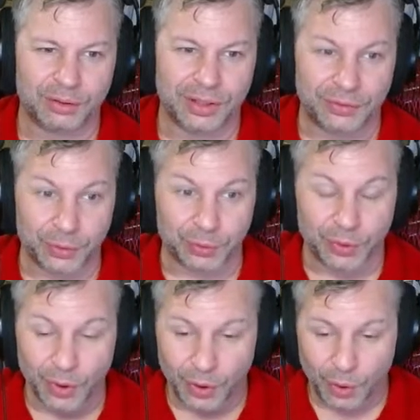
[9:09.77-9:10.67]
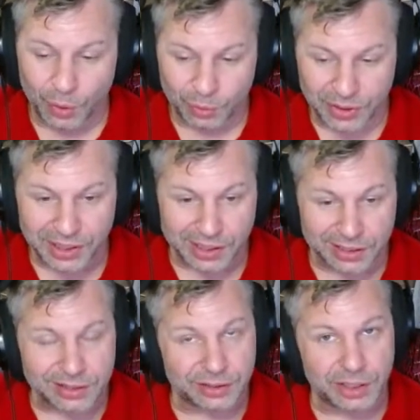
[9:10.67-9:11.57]
if you're really
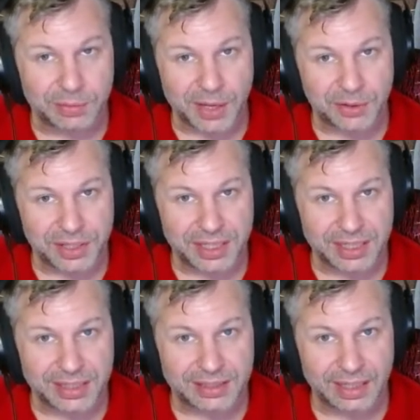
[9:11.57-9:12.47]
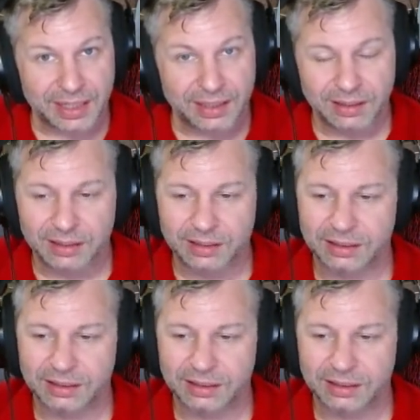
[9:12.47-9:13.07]
concerned about TSA,